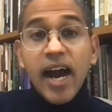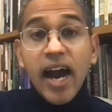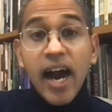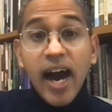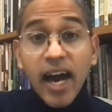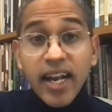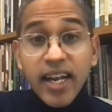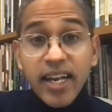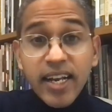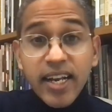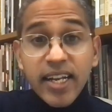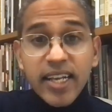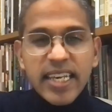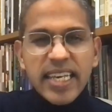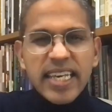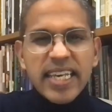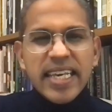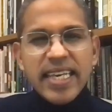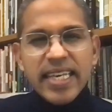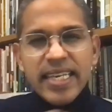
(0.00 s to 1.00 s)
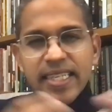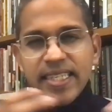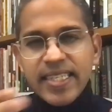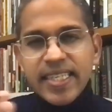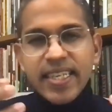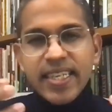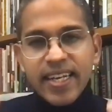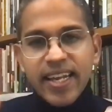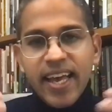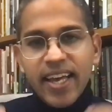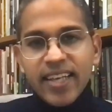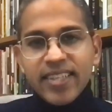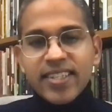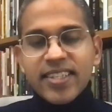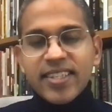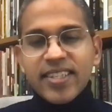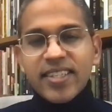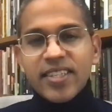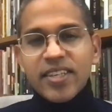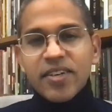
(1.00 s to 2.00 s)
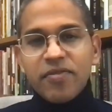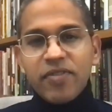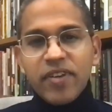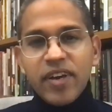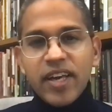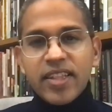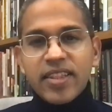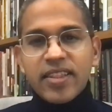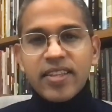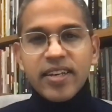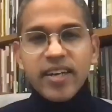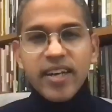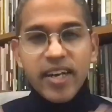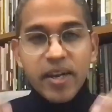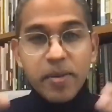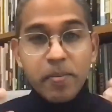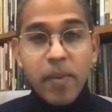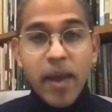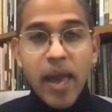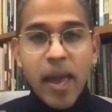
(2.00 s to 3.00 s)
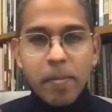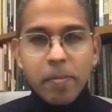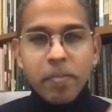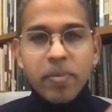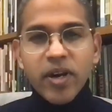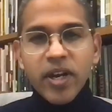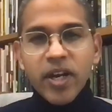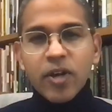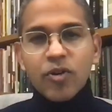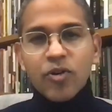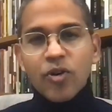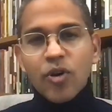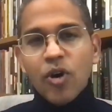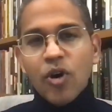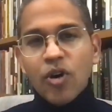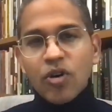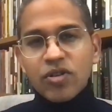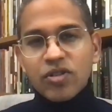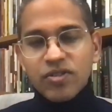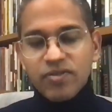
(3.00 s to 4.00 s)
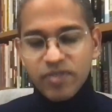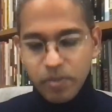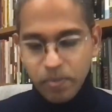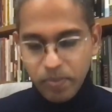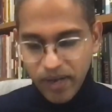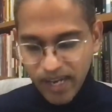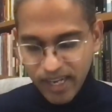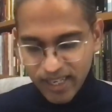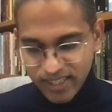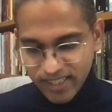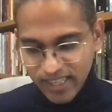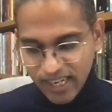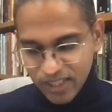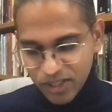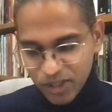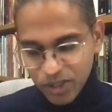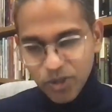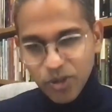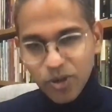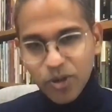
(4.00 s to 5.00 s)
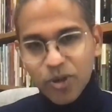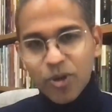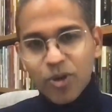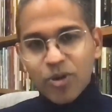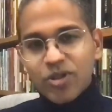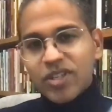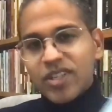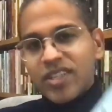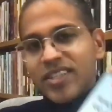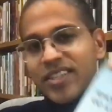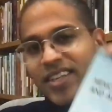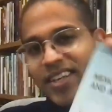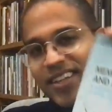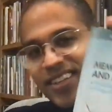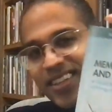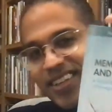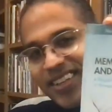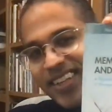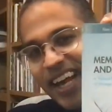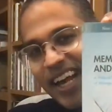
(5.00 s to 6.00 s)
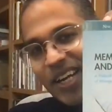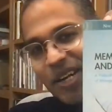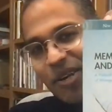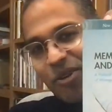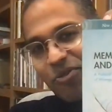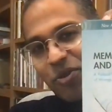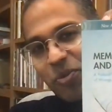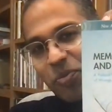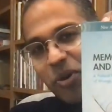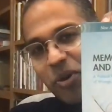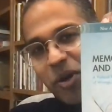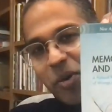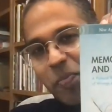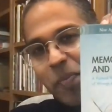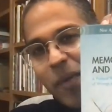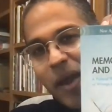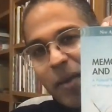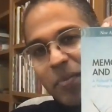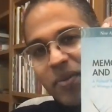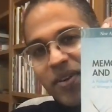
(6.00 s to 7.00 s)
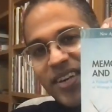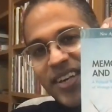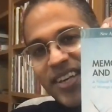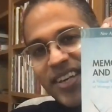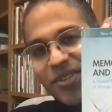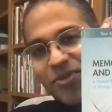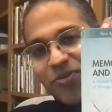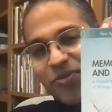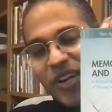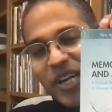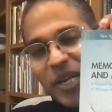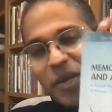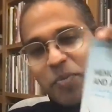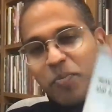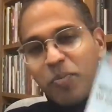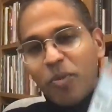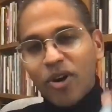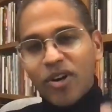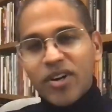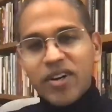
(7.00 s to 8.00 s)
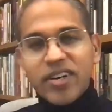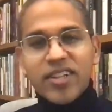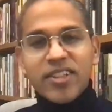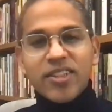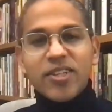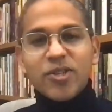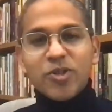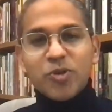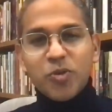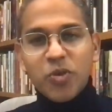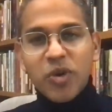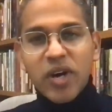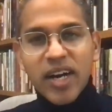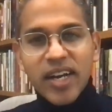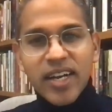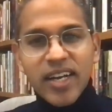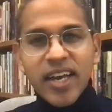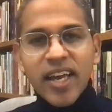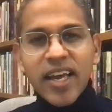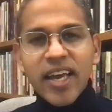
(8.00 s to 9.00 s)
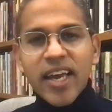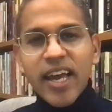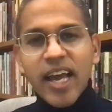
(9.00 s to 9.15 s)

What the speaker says: uneasiness with remembering wrongs of the past. As you'll notice in the title of the book, memory is very important in this work.